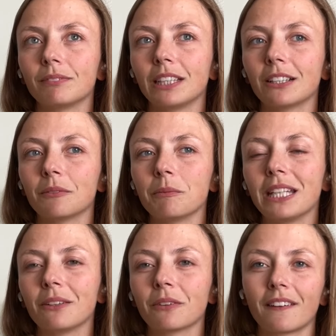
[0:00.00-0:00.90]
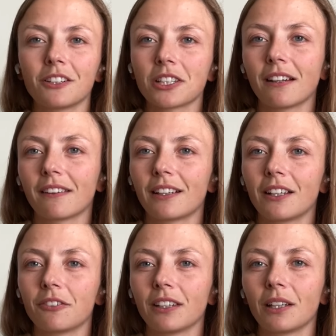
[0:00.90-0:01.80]
you know, mean with each other.
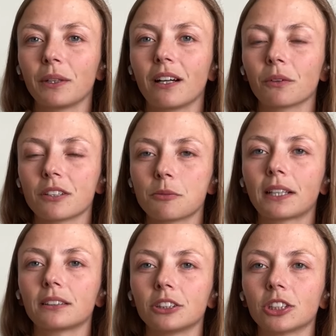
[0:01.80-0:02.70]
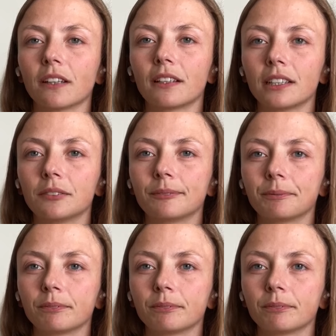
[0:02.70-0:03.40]
I feel like we all respect each other.